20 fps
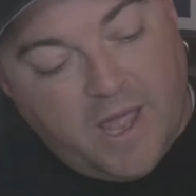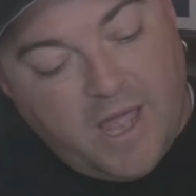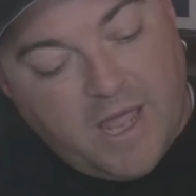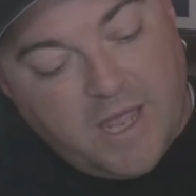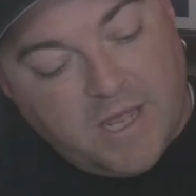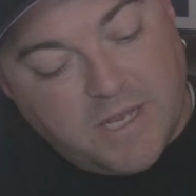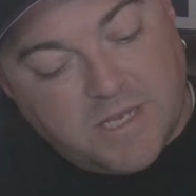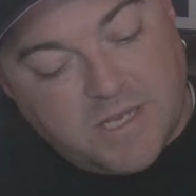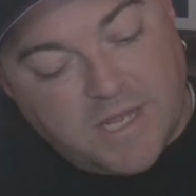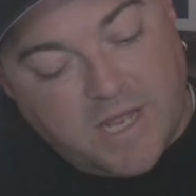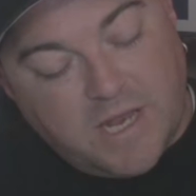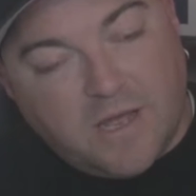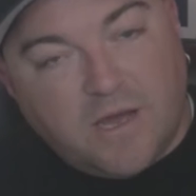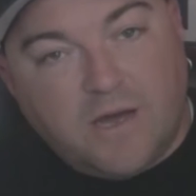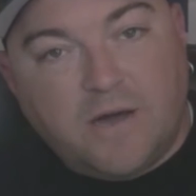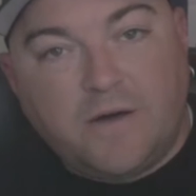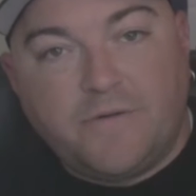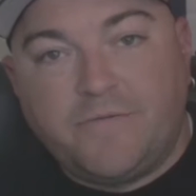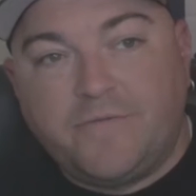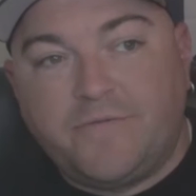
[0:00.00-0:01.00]
a set
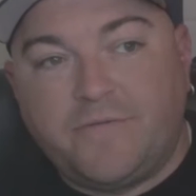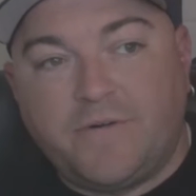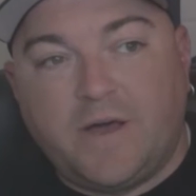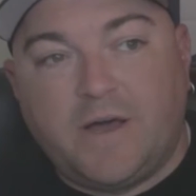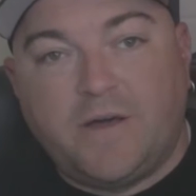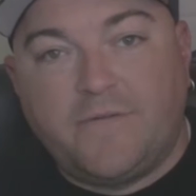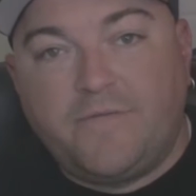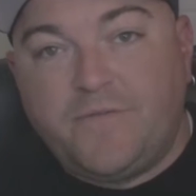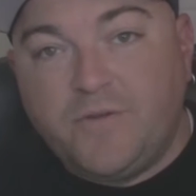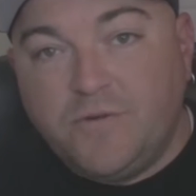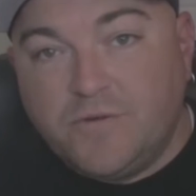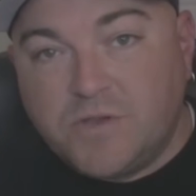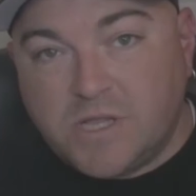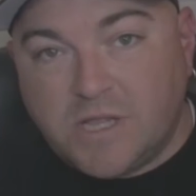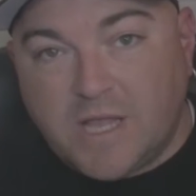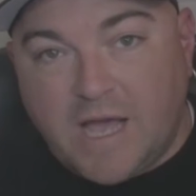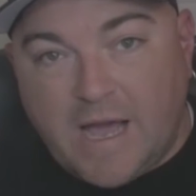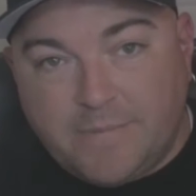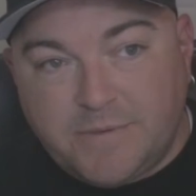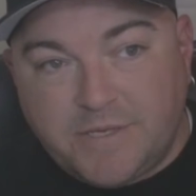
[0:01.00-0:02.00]
of fused
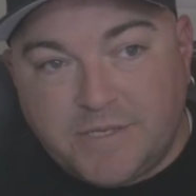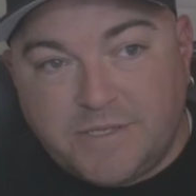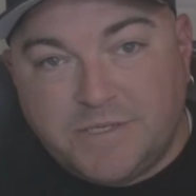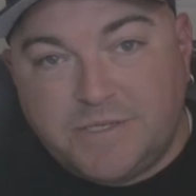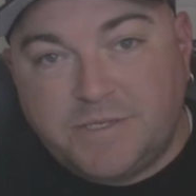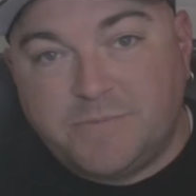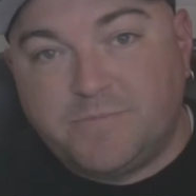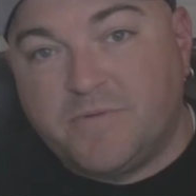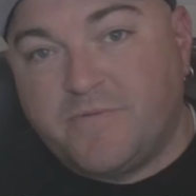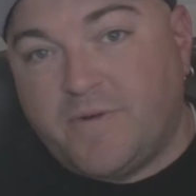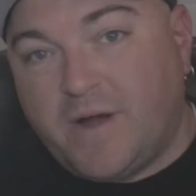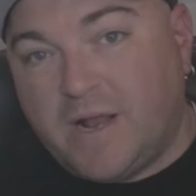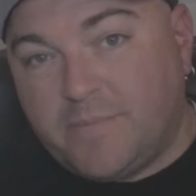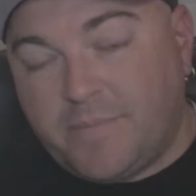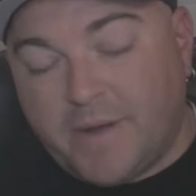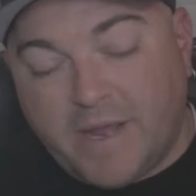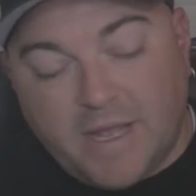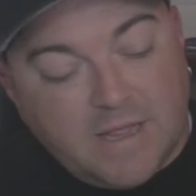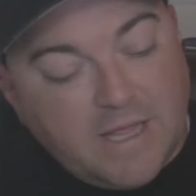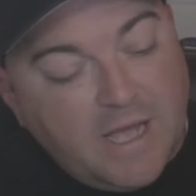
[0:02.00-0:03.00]
Claptons provided
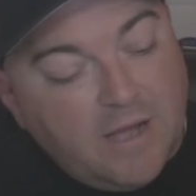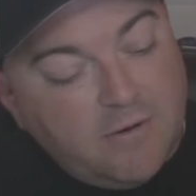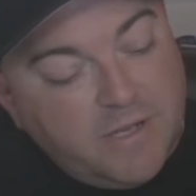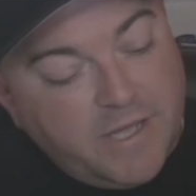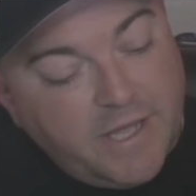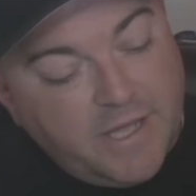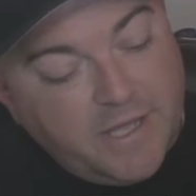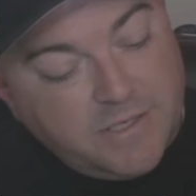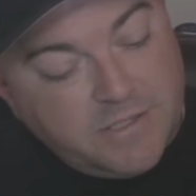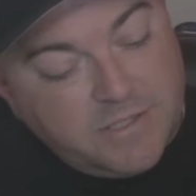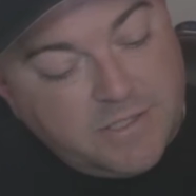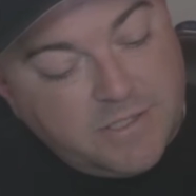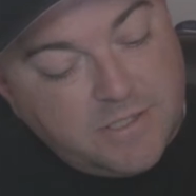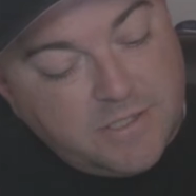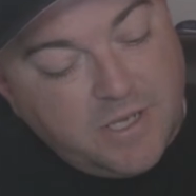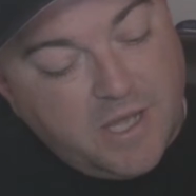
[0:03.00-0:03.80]
by Cloud Kings,